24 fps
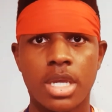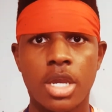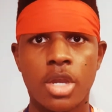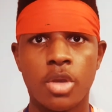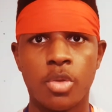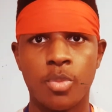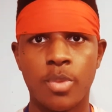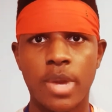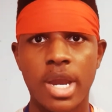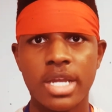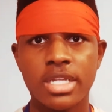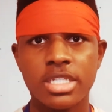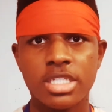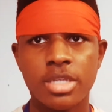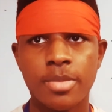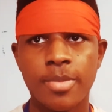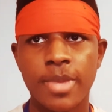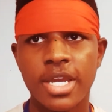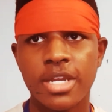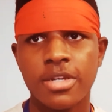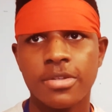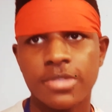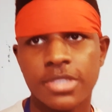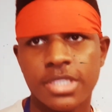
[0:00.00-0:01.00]
Rotten
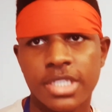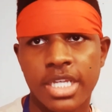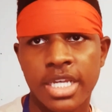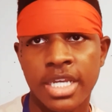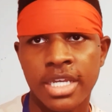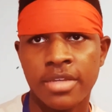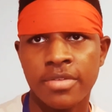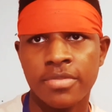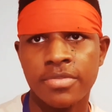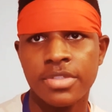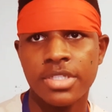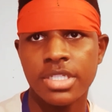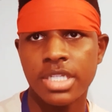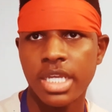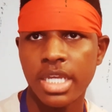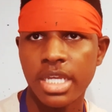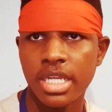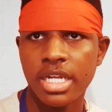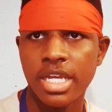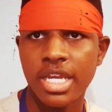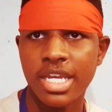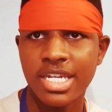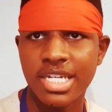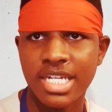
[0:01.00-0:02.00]
Tomatoes gives it
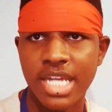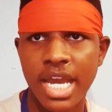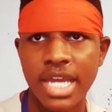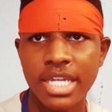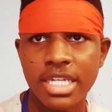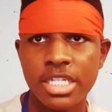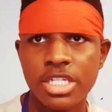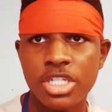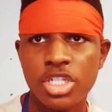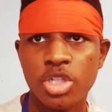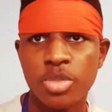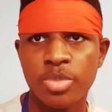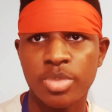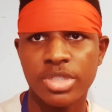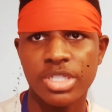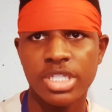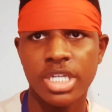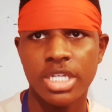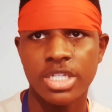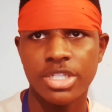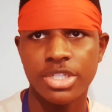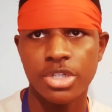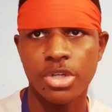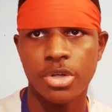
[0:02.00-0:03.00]
a
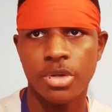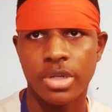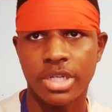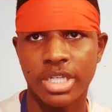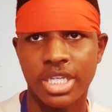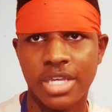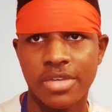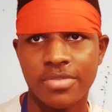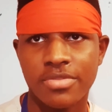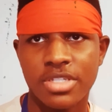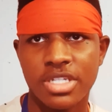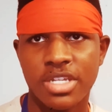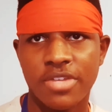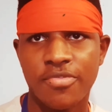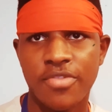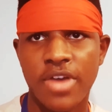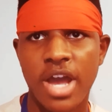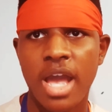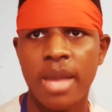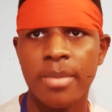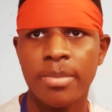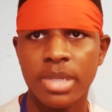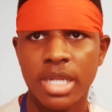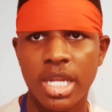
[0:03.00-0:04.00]
92% score, gives The
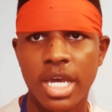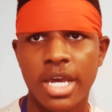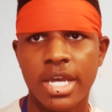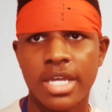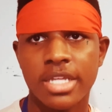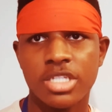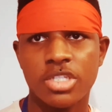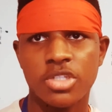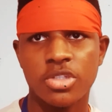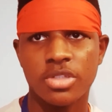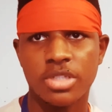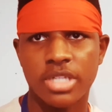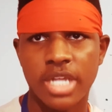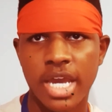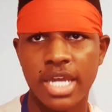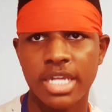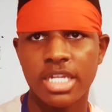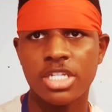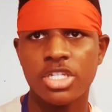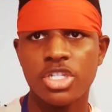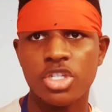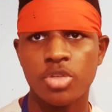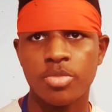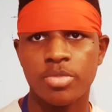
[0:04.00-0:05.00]
Five Bloods
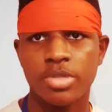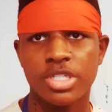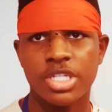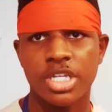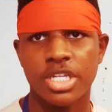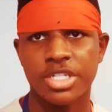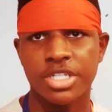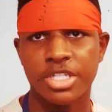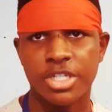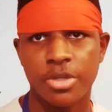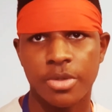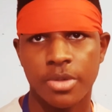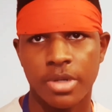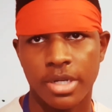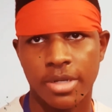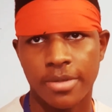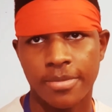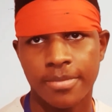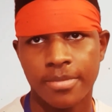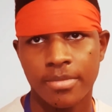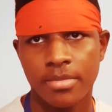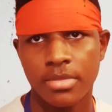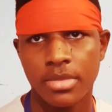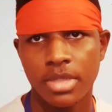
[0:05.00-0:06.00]
92% score.
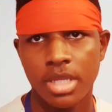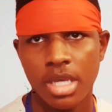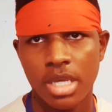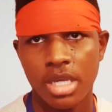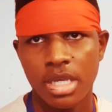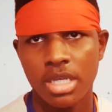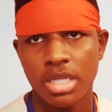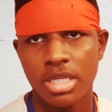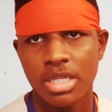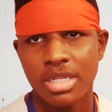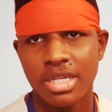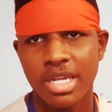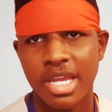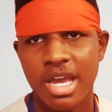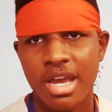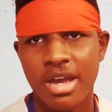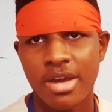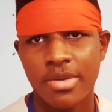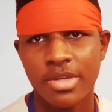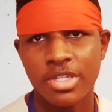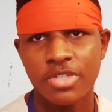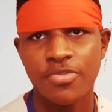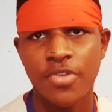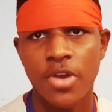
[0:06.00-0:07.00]

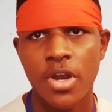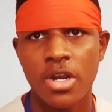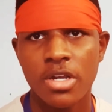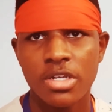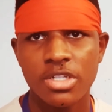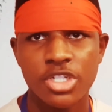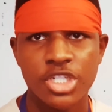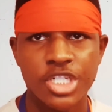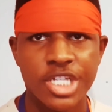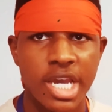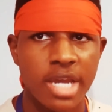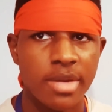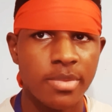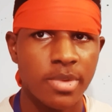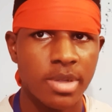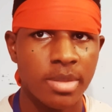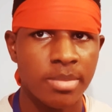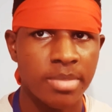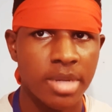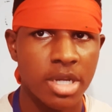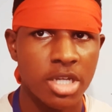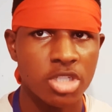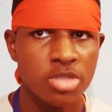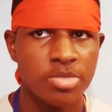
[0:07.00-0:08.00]
Now, as far as Chadwick
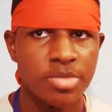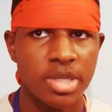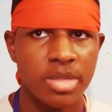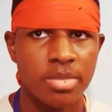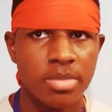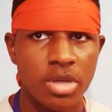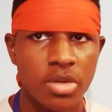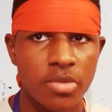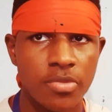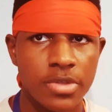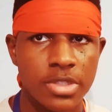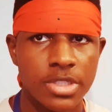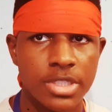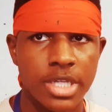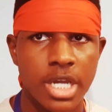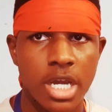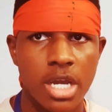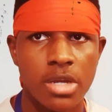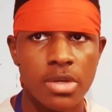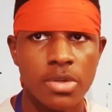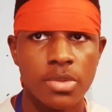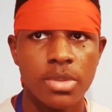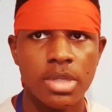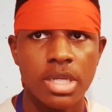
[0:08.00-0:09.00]
Boseman movies
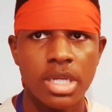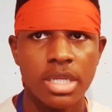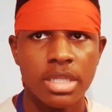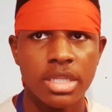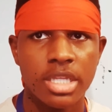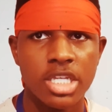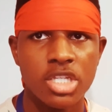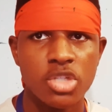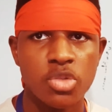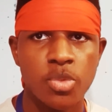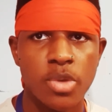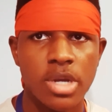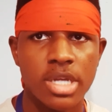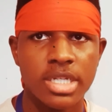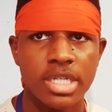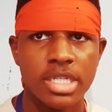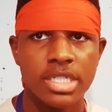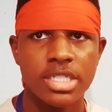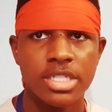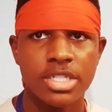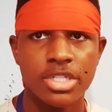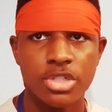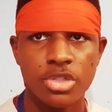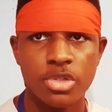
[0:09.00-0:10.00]
go, this one
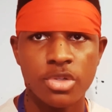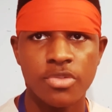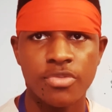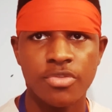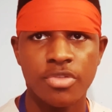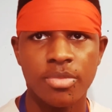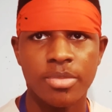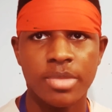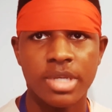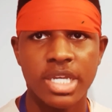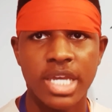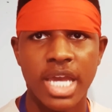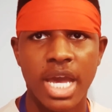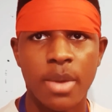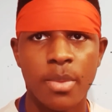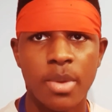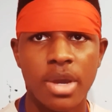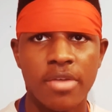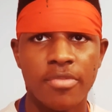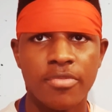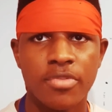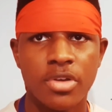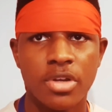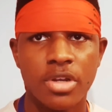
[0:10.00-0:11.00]
doesn't do it for me.
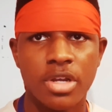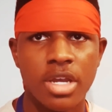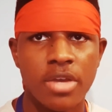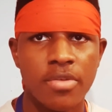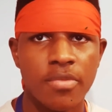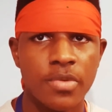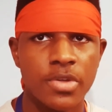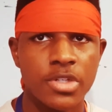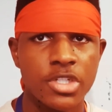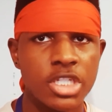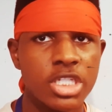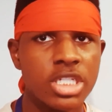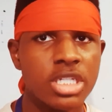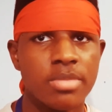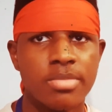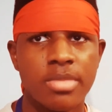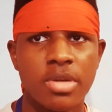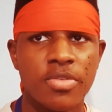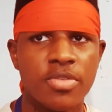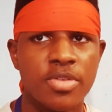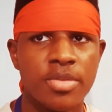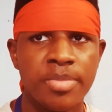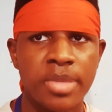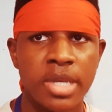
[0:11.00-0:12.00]
However, for just a
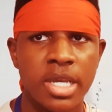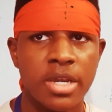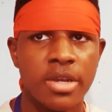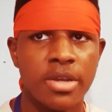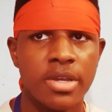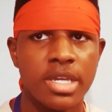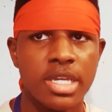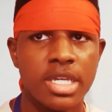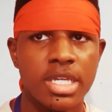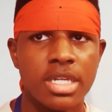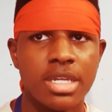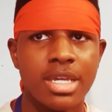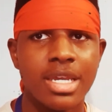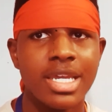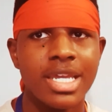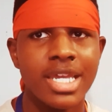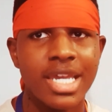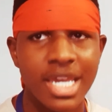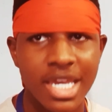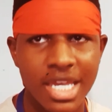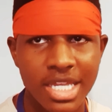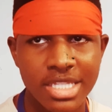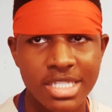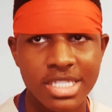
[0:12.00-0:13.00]
movie period, it
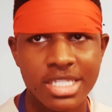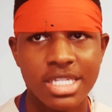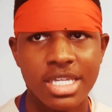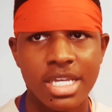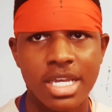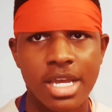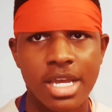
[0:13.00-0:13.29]
hits.